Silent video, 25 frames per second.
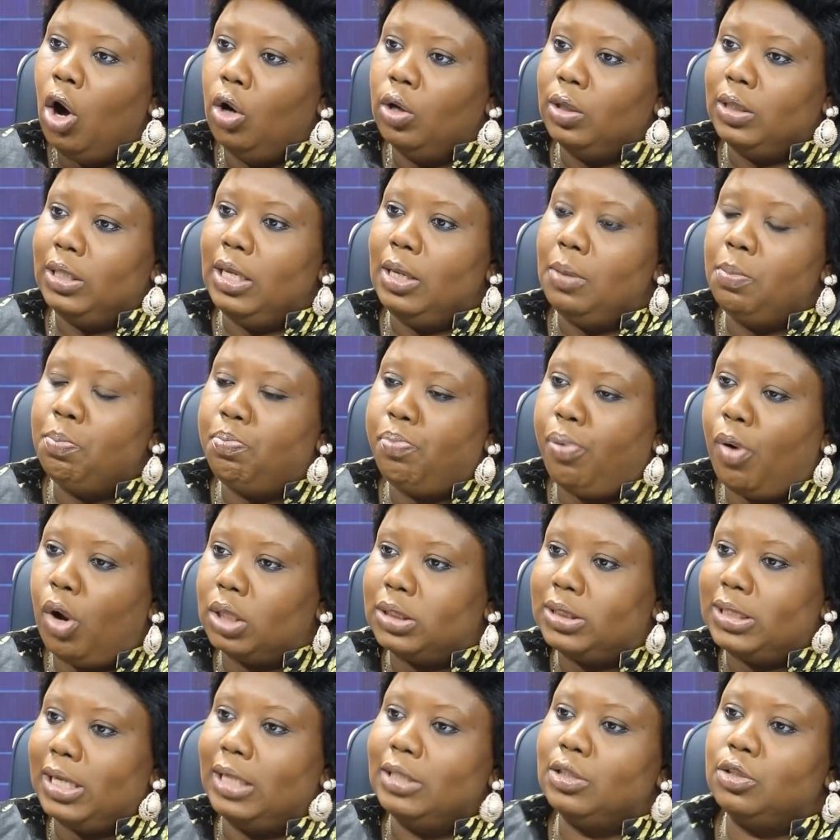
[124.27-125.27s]
on the
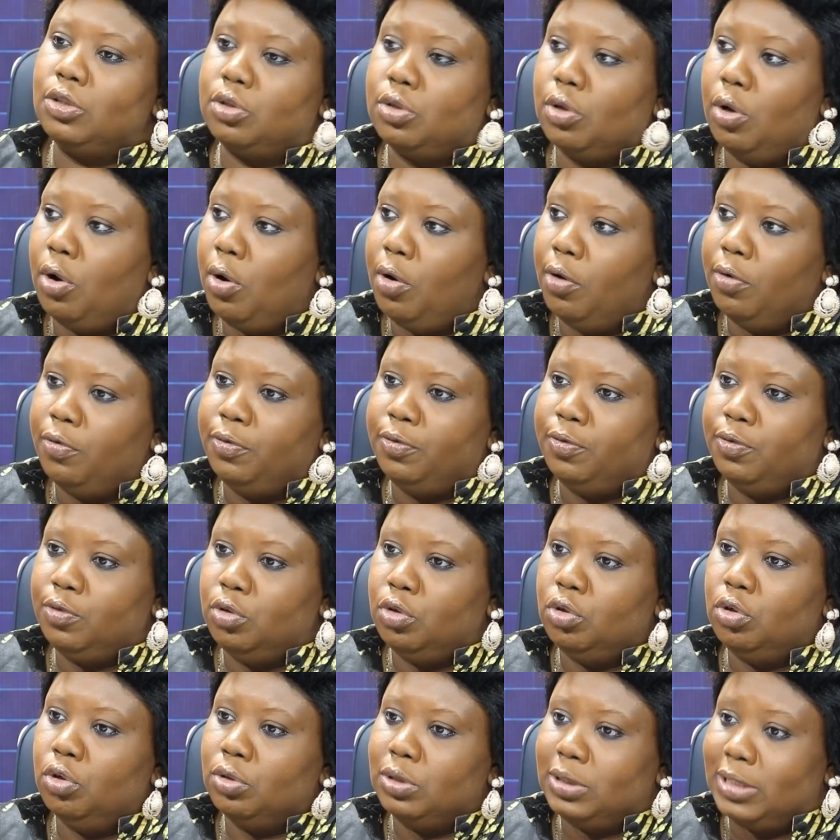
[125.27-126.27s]
importance of,
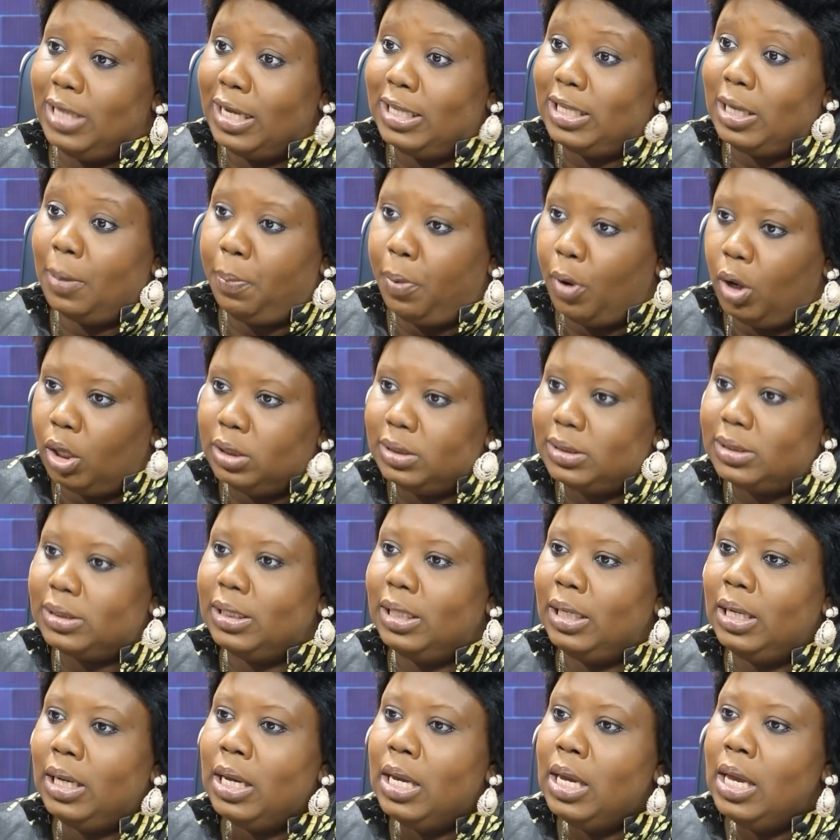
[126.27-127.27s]
data
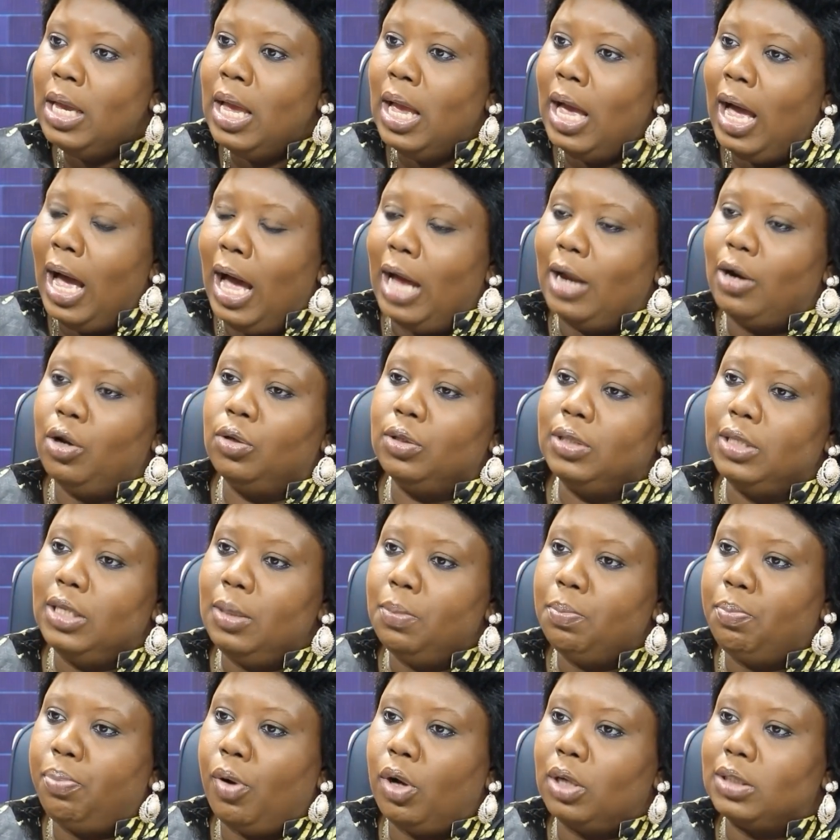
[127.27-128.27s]
policy, and on the
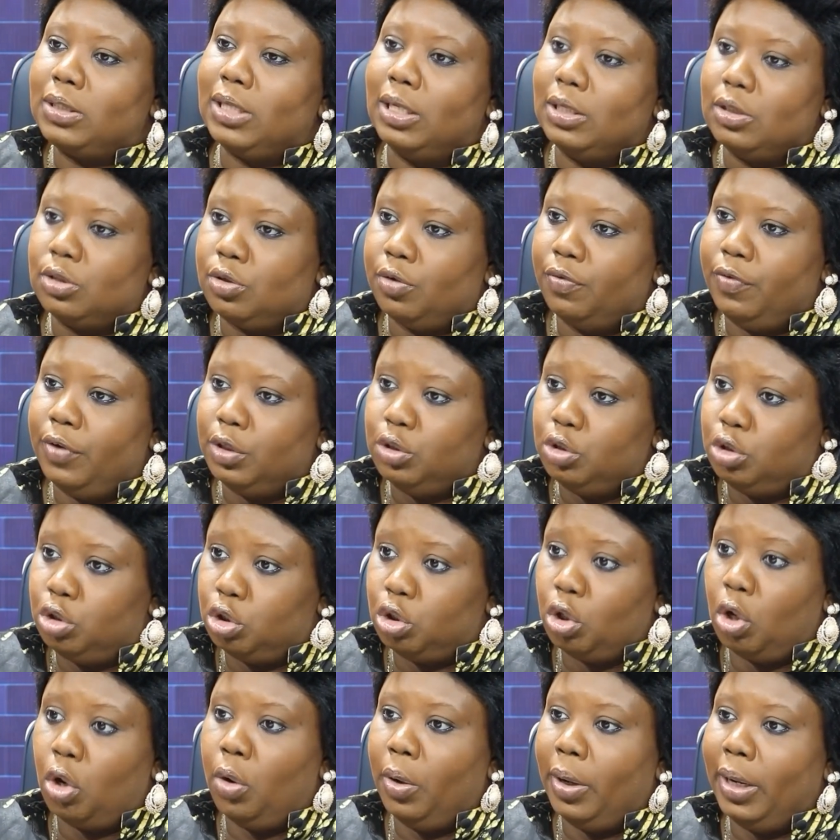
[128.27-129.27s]
importance of
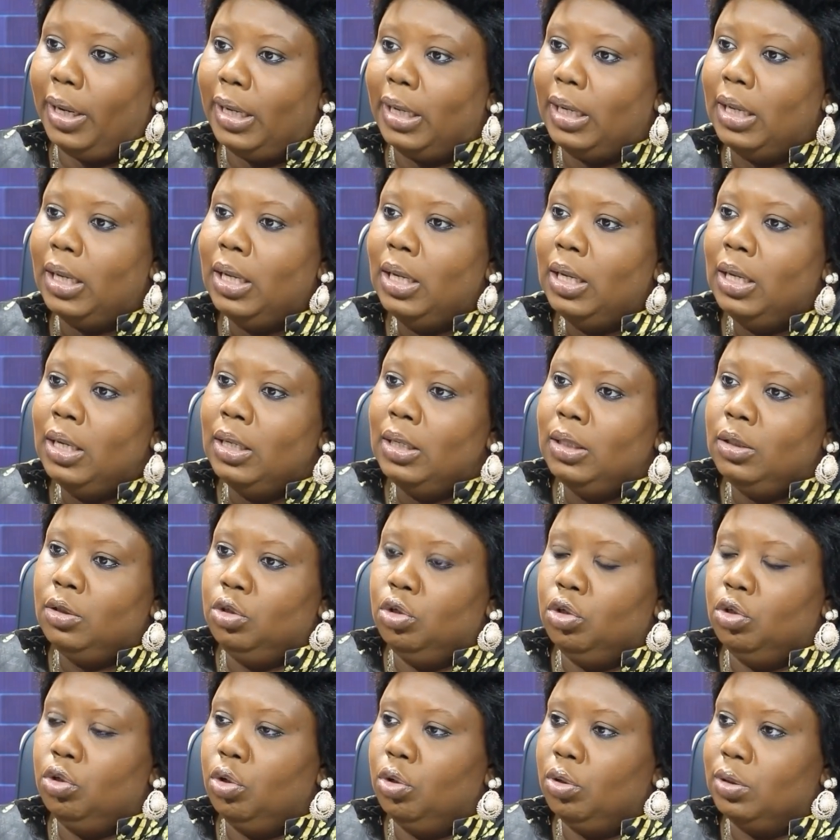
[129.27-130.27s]
ensuring,
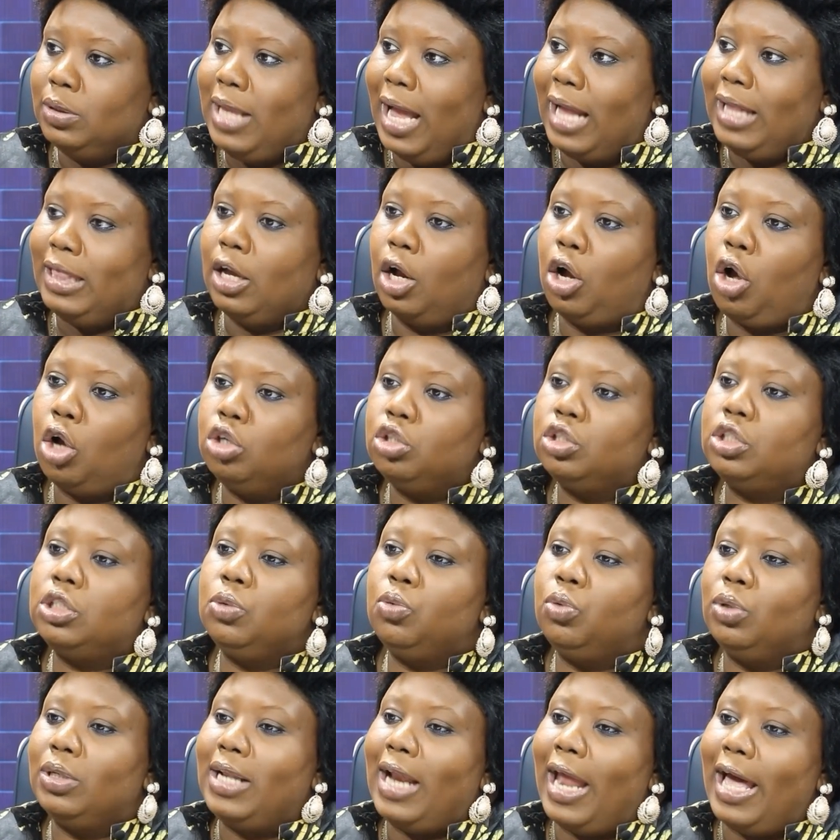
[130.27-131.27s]
that the
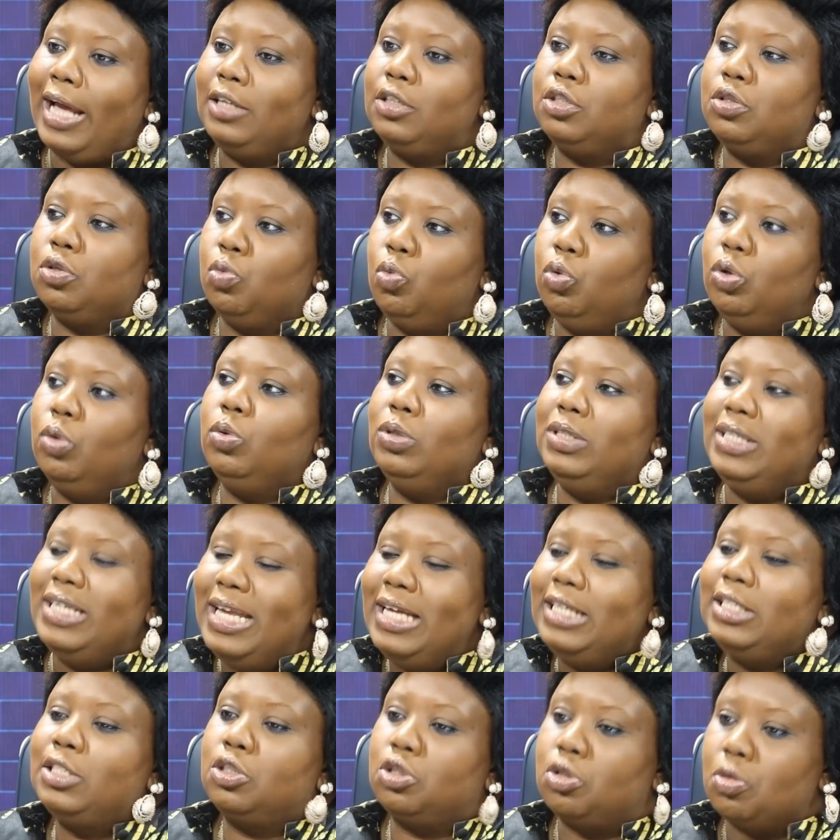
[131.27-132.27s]
country
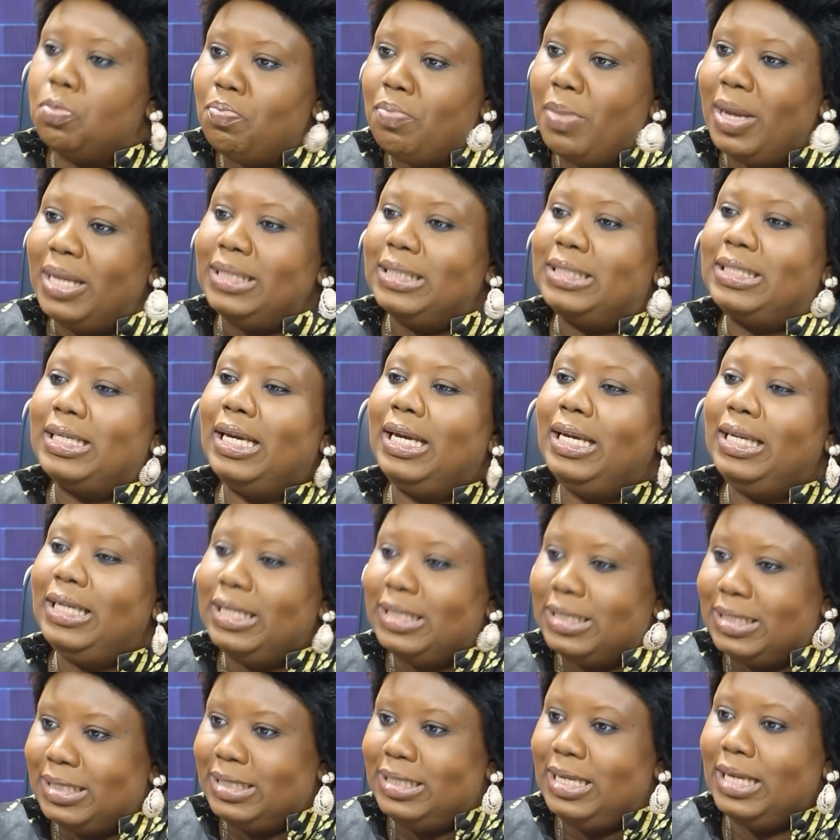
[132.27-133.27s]
needs to maintain
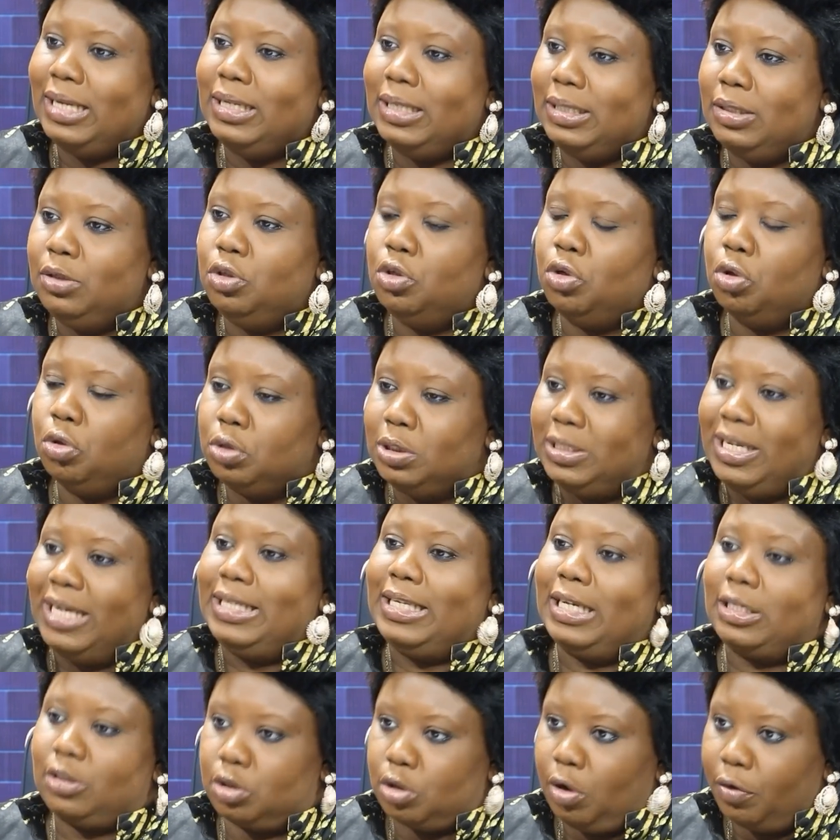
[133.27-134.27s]
its,
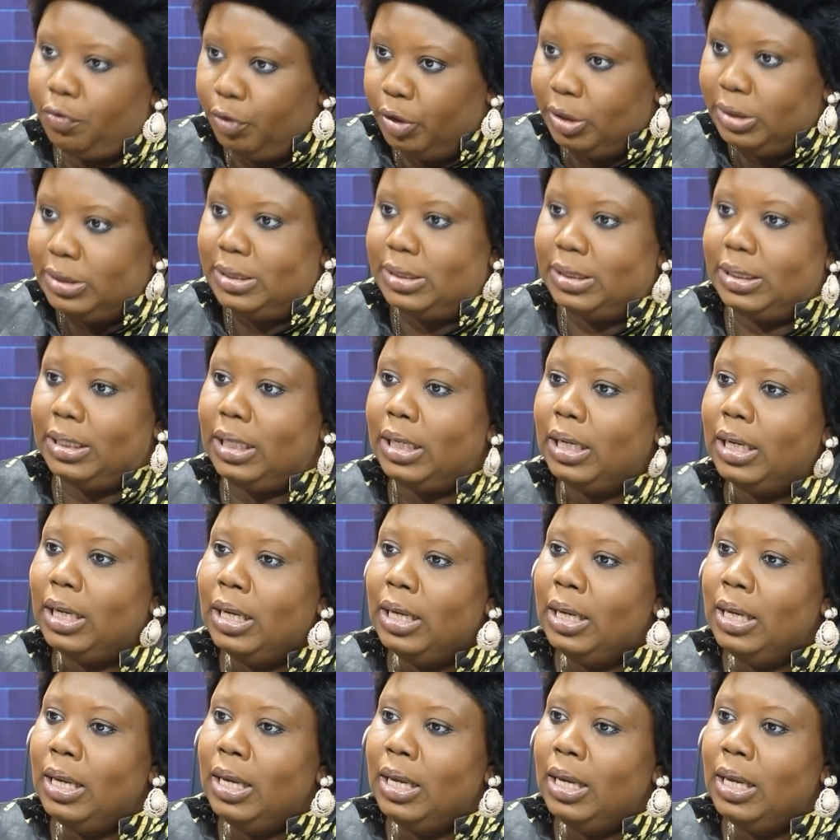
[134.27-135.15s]
data sovereignty.